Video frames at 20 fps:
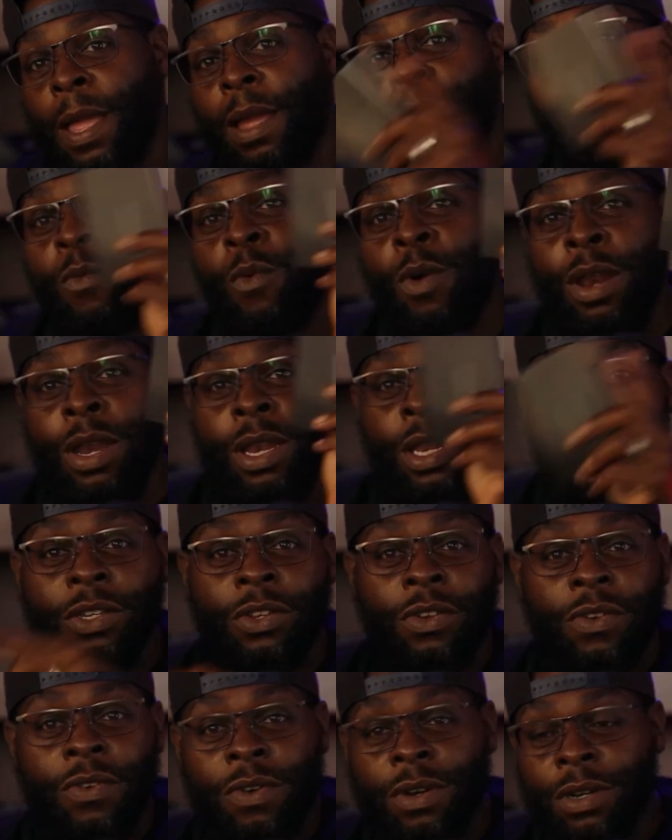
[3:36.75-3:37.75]
in one of these
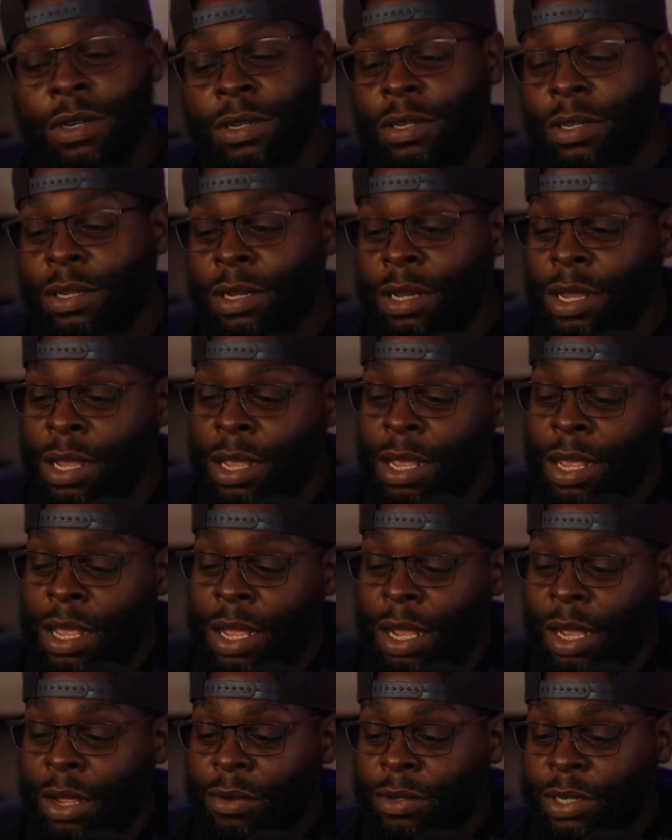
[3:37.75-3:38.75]
corners.
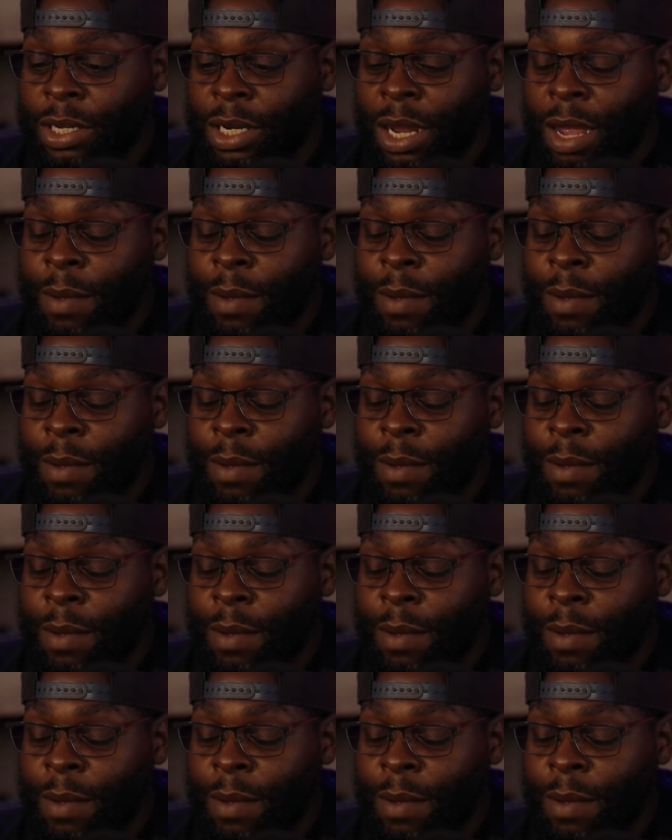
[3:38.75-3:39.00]
Go check